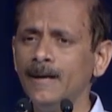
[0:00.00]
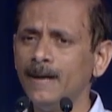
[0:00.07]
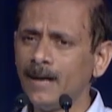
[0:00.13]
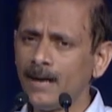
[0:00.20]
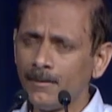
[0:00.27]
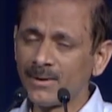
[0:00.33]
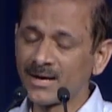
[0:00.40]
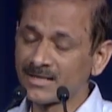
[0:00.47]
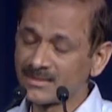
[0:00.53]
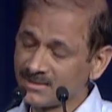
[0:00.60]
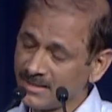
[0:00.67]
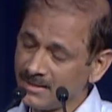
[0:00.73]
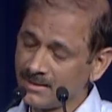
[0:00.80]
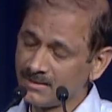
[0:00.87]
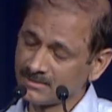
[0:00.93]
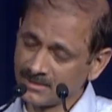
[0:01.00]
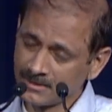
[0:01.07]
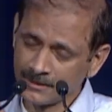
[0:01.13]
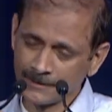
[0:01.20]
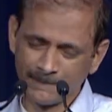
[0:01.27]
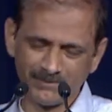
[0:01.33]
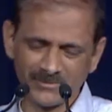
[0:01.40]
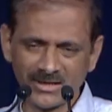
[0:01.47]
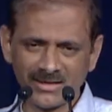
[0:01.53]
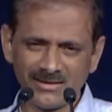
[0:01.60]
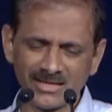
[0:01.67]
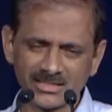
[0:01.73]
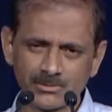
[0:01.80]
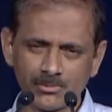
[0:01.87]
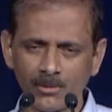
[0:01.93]
But I think
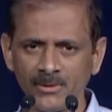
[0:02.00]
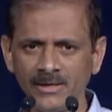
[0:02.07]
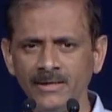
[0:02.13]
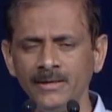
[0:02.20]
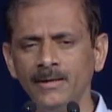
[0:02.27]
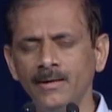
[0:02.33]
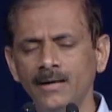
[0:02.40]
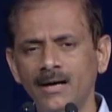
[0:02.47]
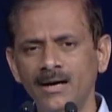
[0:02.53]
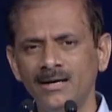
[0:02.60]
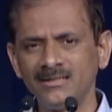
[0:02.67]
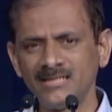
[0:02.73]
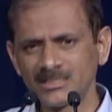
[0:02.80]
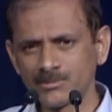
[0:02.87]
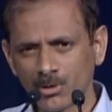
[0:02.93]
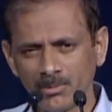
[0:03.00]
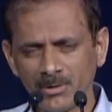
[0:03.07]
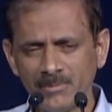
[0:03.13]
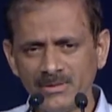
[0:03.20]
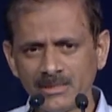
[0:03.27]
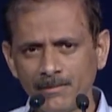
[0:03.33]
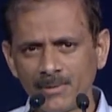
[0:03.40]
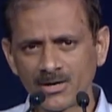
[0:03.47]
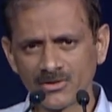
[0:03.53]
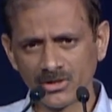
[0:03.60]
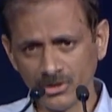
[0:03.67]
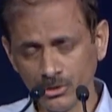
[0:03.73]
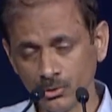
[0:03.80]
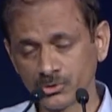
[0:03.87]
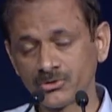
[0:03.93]
that's probably been the part of the
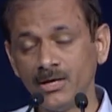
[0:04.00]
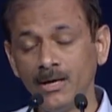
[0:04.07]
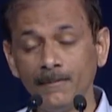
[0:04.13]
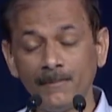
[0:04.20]
news.